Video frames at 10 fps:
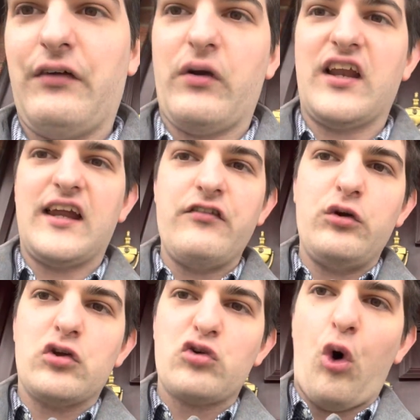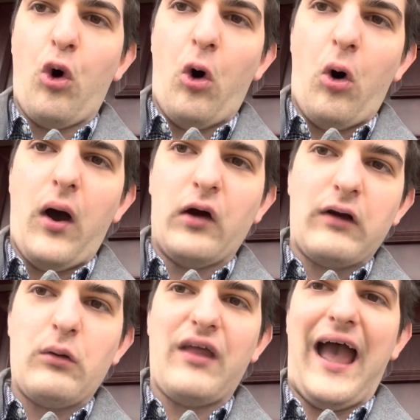it. We're gonna give you a tour
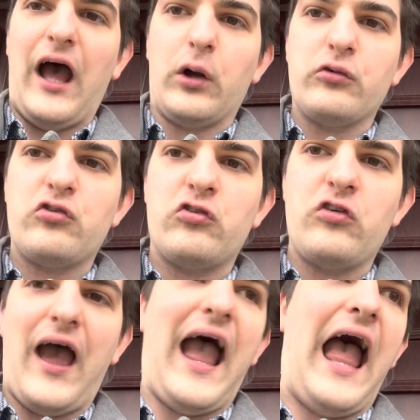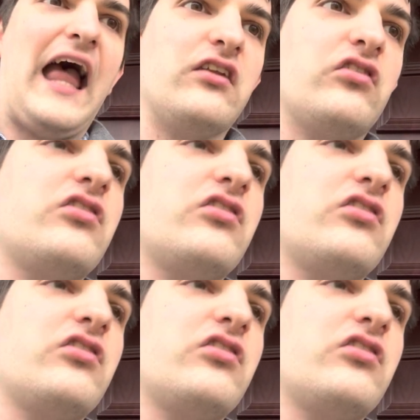around the house and